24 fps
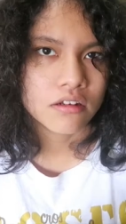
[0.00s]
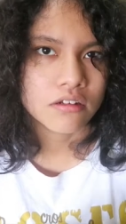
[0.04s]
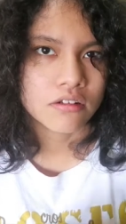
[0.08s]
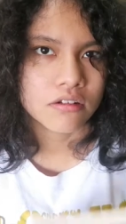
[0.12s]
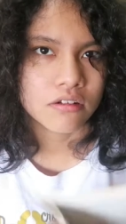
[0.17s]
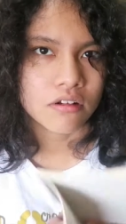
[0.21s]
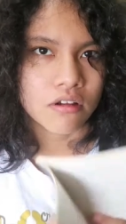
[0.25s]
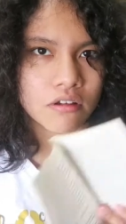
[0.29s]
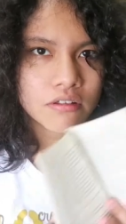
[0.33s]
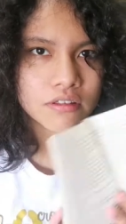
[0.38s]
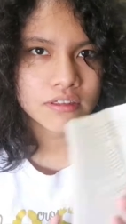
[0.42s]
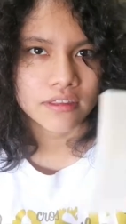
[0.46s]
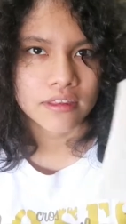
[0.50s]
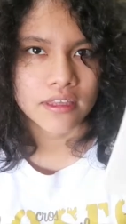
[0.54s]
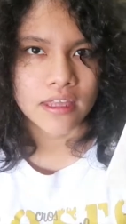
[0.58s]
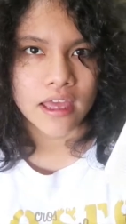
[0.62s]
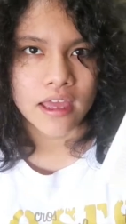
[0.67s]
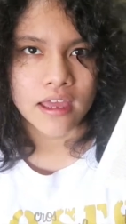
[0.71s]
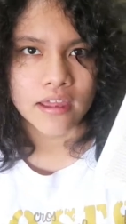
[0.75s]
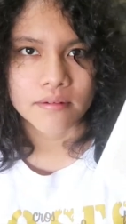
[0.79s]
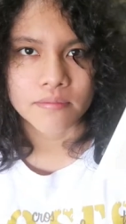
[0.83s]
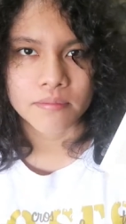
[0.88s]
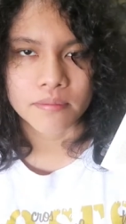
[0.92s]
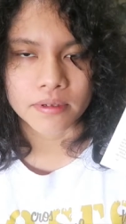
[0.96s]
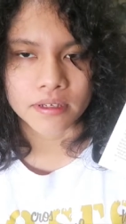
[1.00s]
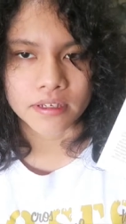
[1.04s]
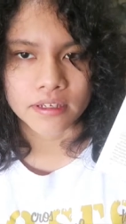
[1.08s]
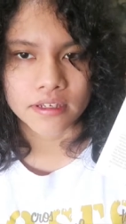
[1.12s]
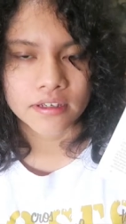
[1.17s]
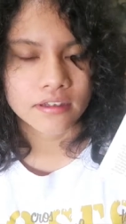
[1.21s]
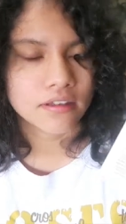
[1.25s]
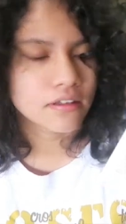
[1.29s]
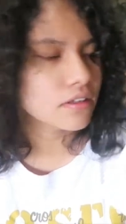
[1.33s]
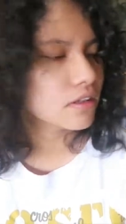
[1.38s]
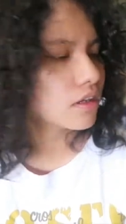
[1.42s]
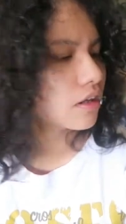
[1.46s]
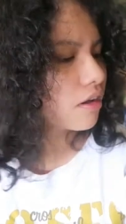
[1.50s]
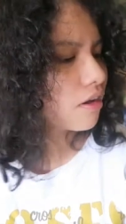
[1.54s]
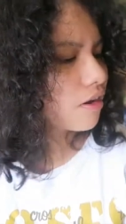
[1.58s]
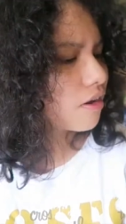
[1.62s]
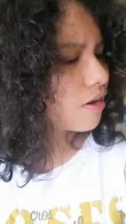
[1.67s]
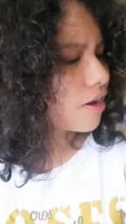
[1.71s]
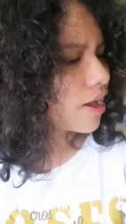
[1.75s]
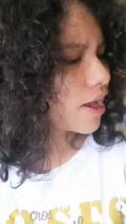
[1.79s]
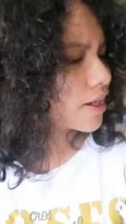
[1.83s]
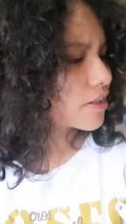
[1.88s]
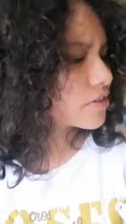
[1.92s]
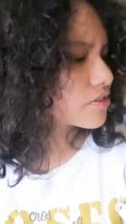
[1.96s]
not that big.
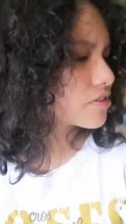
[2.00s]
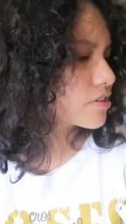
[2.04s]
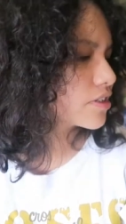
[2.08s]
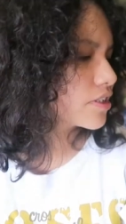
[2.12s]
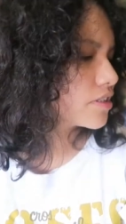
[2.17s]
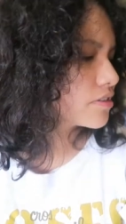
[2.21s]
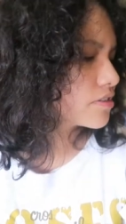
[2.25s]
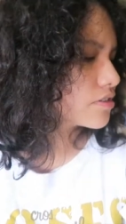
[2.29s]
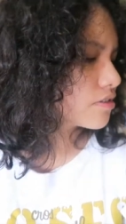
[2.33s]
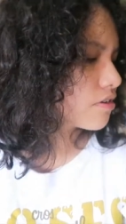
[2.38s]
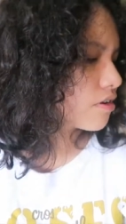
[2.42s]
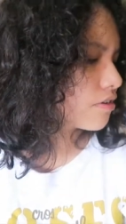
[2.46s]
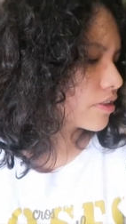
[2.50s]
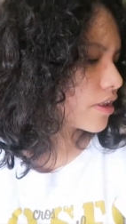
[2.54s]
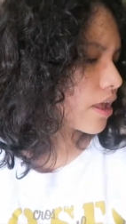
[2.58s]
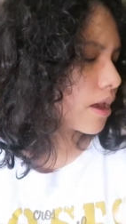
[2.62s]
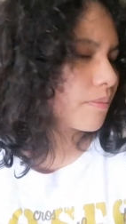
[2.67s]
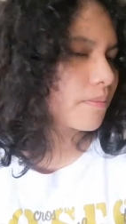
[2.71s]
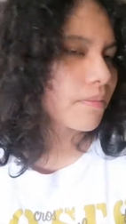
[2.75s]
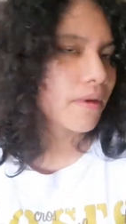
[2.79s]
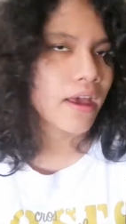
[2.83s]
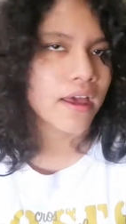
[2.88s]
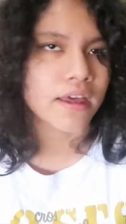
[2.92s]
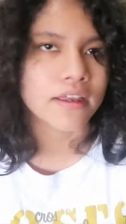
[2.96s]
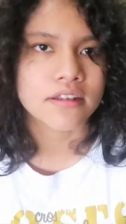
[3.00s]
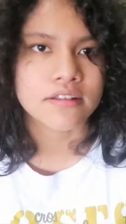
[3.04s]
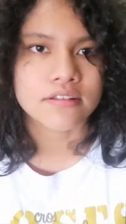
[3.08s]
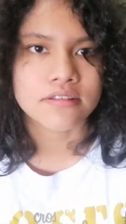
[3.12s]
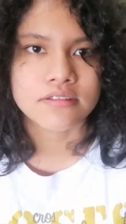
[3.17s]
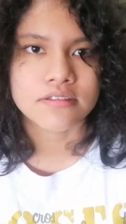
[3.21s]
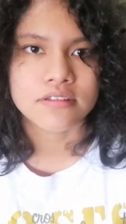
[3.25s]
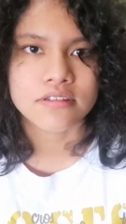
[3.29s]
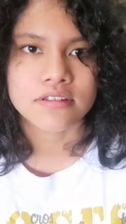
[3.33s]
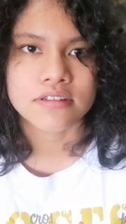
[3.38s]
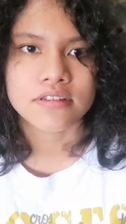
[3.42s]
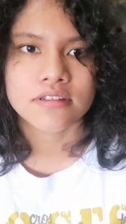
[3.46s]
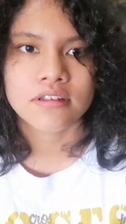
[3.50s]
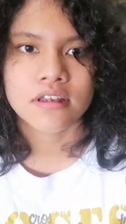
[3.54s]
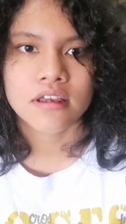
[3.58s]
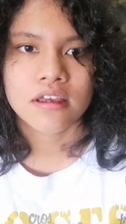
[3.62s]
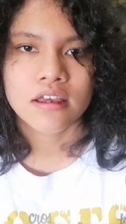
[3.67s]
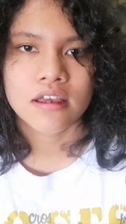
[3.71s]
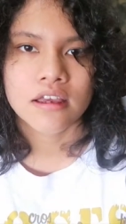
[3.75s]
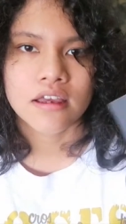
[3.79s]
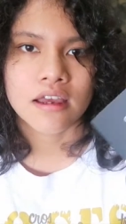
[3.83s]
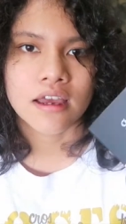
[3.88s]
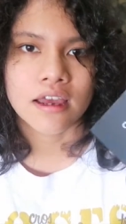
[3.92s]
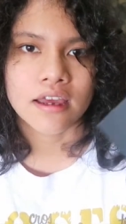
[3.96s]
Uh, actually it's not that bad. It's just
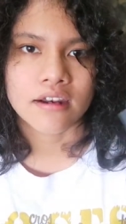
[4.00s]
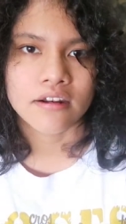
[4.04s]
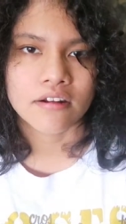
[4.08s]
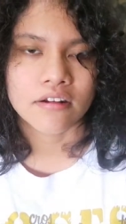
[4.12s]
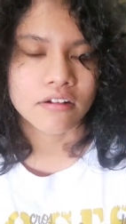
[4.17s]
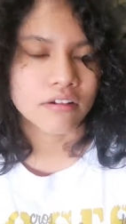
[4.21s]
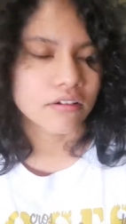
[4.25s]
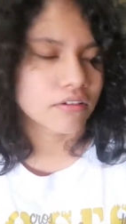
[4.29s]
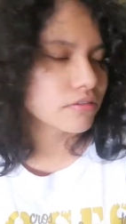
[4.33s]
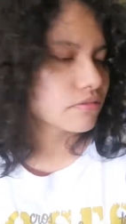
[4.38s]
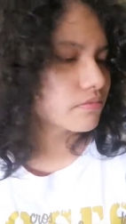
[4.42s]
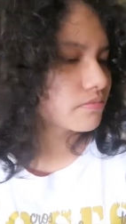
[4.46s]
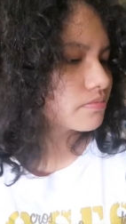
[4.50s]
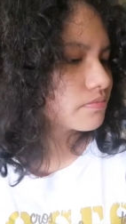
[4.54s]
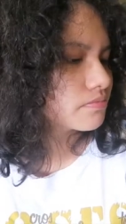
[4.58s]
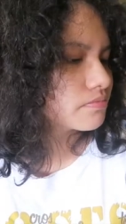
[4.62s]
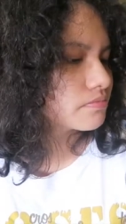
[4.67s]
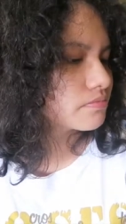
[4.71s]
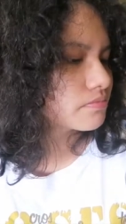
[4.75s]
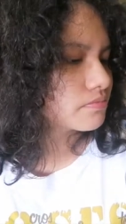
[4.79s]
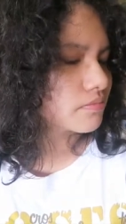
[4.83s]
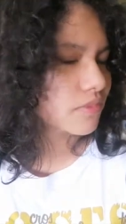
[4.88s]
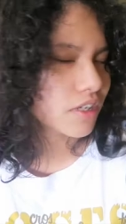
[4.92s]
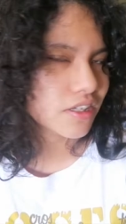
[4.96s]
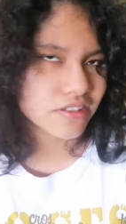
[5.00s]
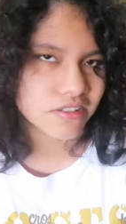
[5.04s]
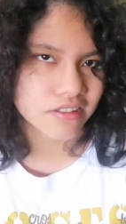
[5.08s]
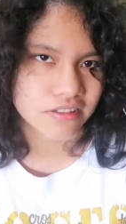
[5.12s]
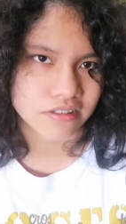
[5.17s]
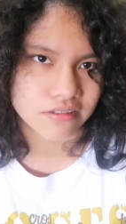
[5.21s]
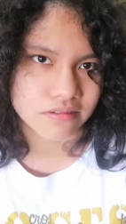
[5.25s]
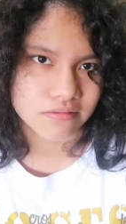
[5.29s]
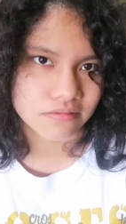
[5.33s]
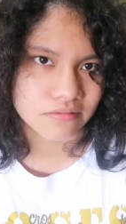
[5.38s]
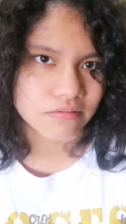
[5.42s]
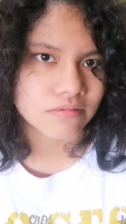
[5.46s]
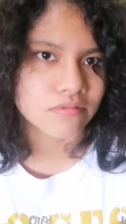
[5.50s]
I don't know. I just